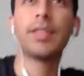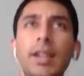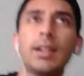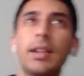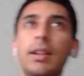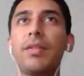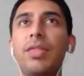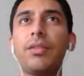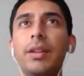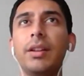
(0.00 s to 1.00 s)
I think,
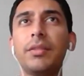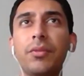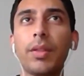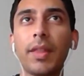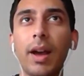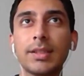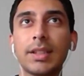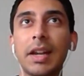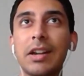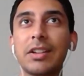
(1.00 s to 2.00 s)
3,000 or
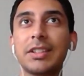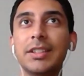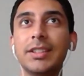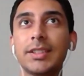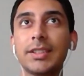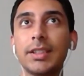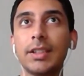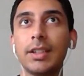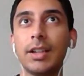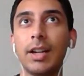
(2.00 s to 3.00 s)
4,000 characters,
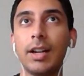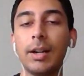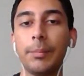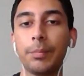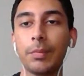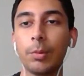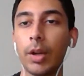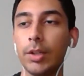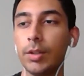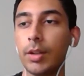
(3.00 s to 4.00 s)

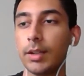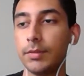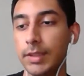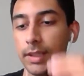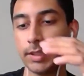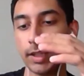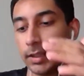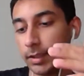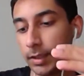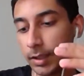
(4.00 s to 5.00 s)
where you kind of
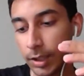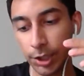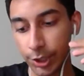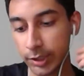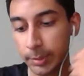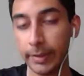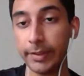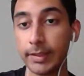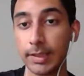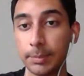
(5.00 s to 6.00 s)
detail your
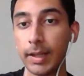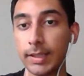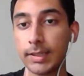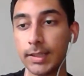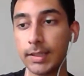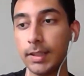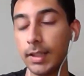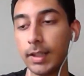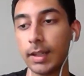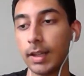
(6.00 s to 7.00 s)
experience in medicine,
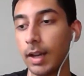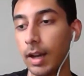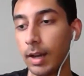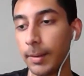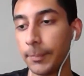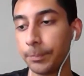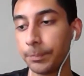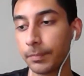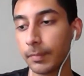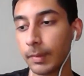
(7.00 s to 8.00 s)

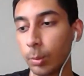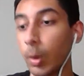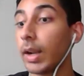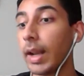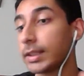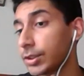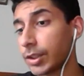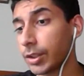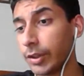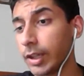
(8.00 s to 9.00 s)
what
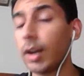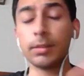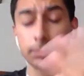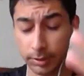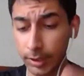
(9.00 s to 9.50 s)
extracurricular,